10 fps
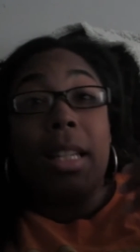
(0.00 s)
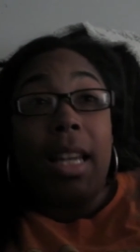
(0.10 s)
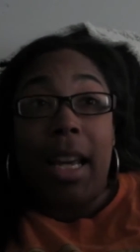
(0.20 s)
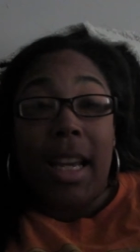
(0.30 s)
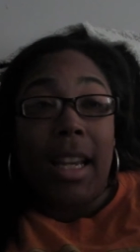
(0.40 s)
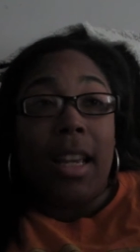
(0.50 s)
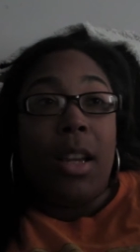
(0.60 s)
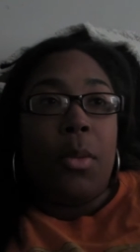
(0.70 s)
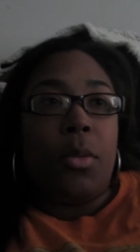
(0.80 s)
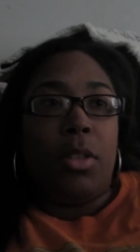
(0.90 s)
today,
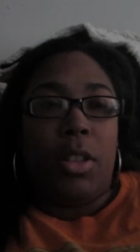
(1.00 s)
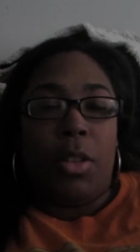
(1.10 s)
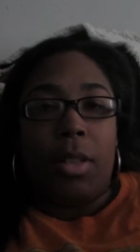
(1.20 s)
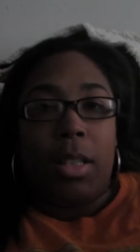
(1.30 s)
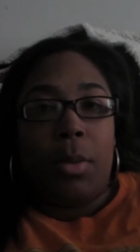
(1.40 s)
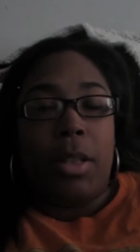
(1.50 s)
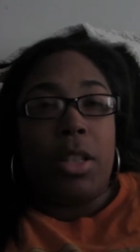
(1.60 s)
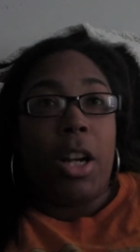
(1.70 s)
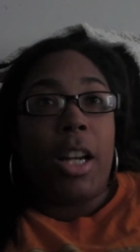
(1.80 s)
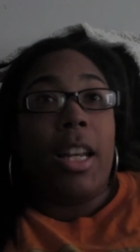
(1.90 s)
well, you know, since we
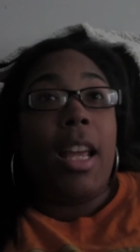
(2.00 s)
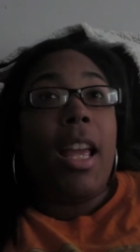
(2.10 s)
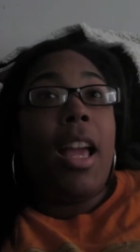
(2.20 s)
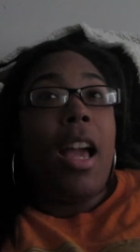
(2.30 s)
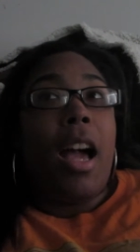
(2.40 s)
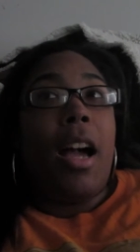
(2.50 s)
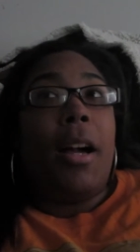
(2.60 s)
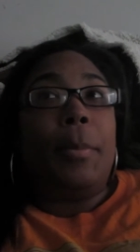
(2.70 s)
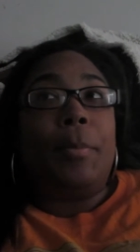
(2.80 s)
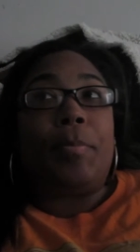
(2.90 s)
started,
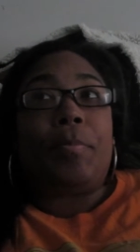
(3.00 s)
and